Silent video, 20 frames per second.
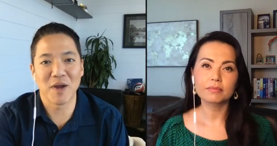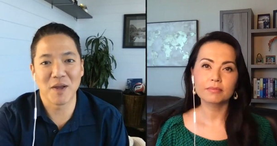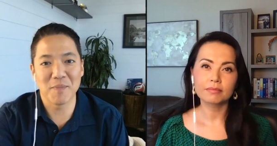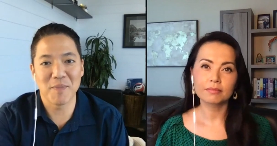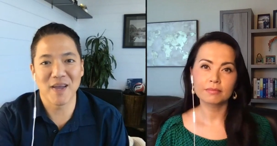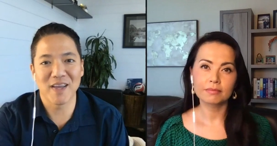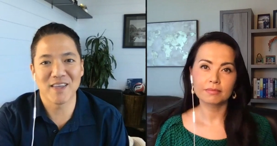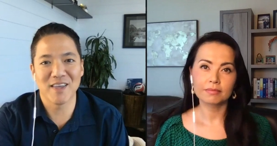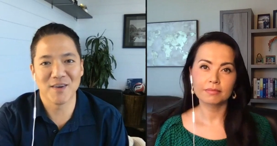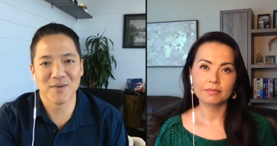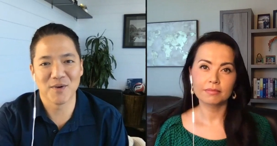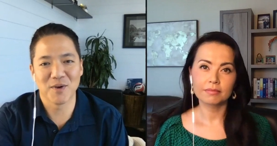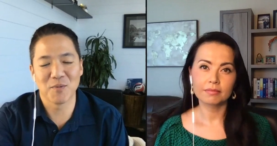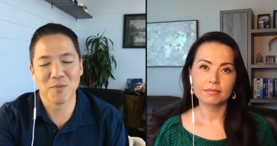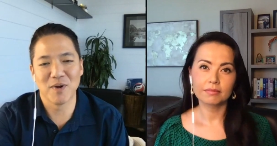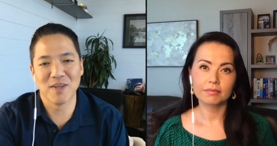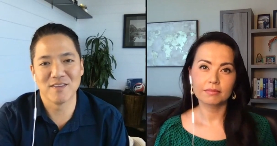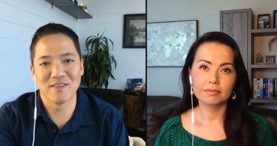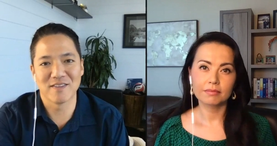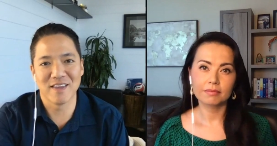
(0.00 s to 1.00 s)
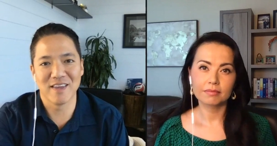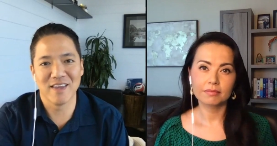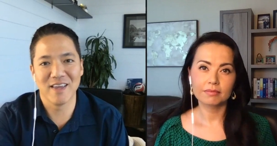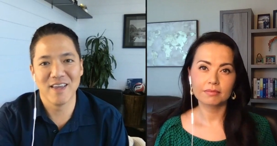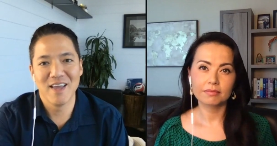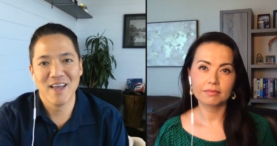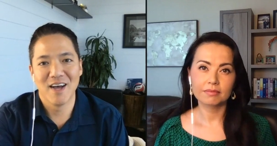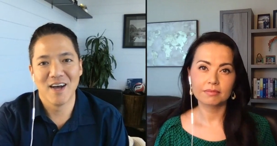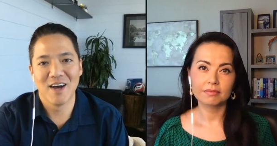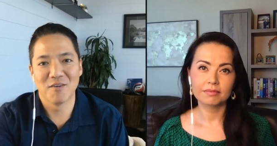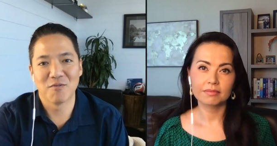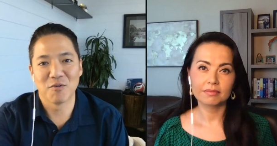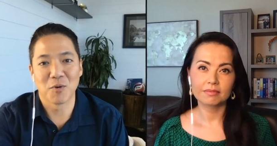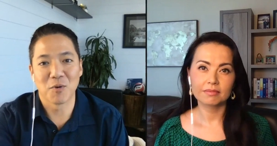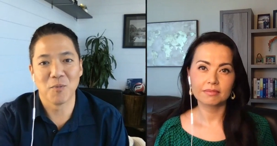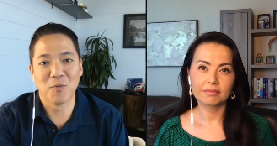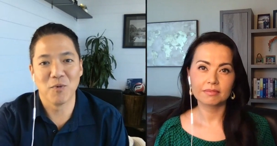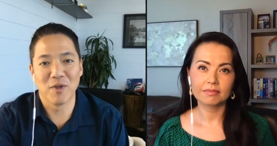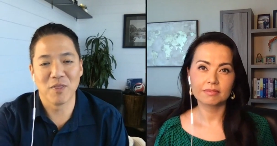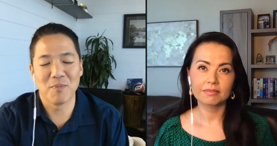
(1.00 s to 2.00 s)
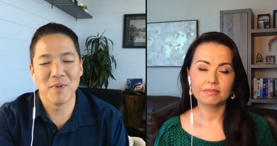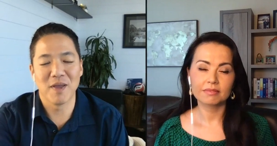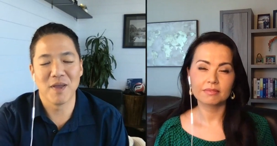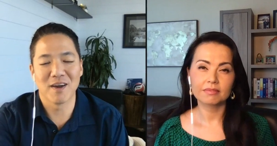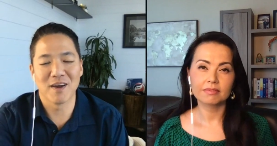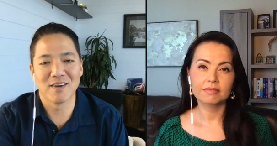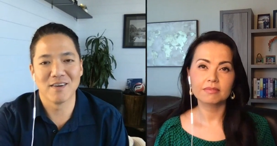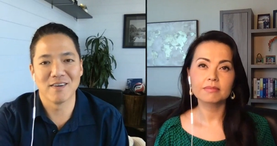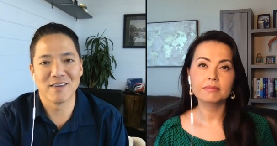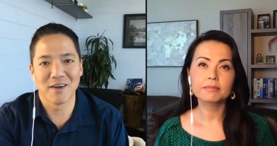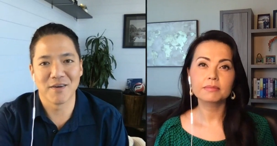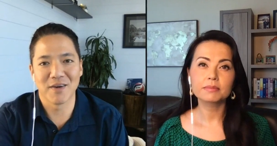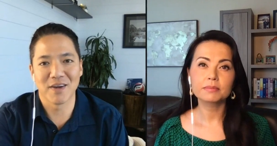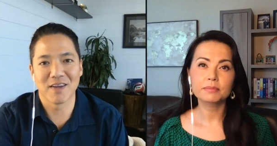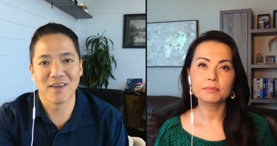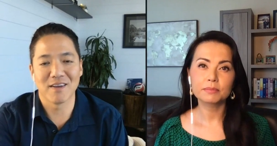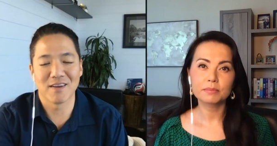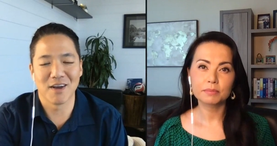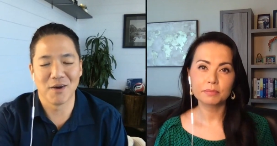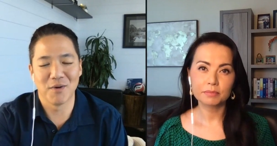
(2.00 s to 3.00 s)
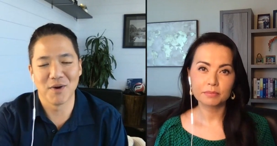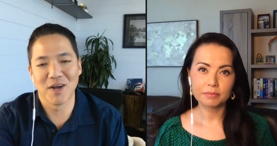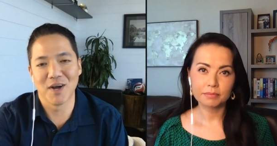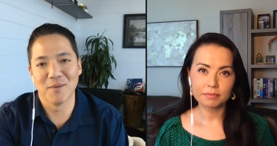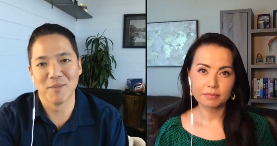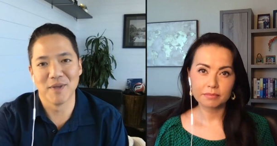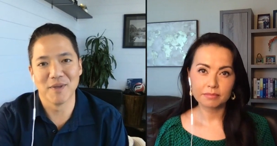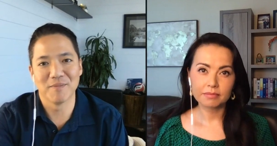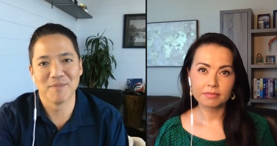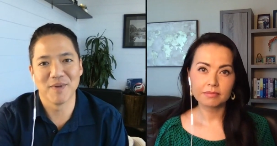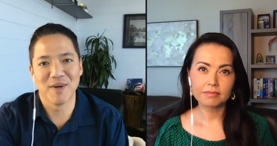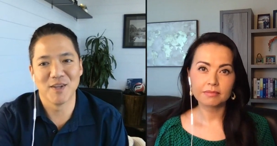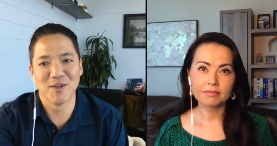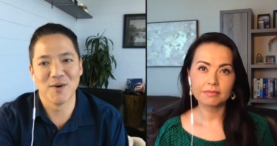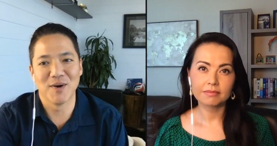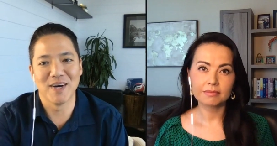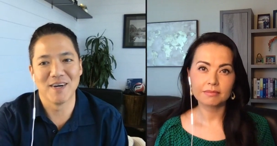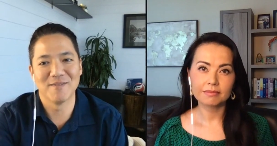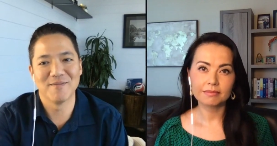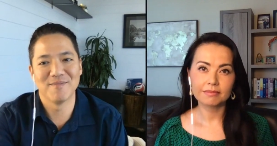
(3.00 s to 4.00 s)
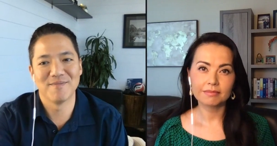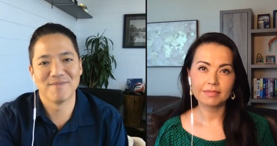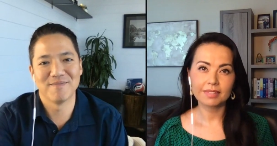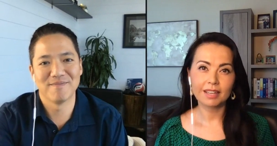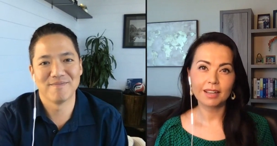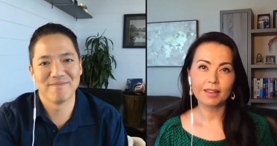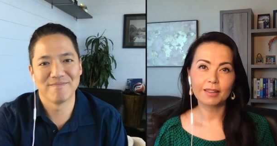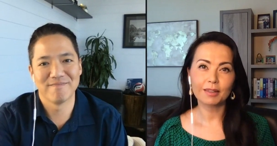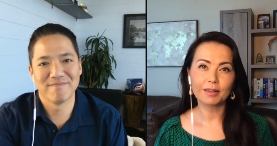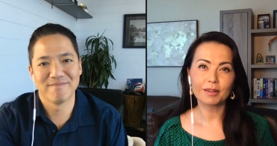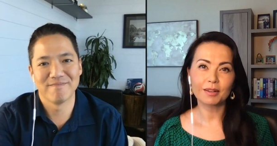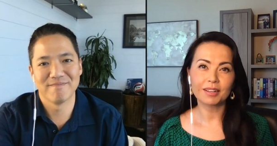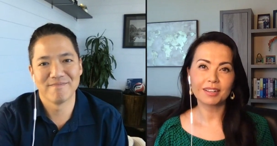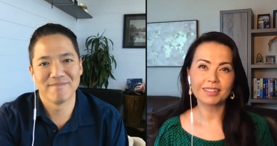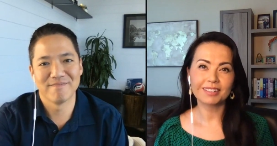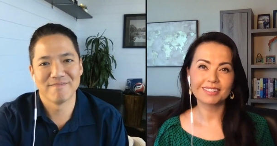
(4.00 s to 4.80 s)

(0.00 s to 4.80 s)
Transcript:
Speaker 1: back here on Wednesday uh, for with Mayor Derek Kawakami. Aloha.
Speaker 2: Aloha.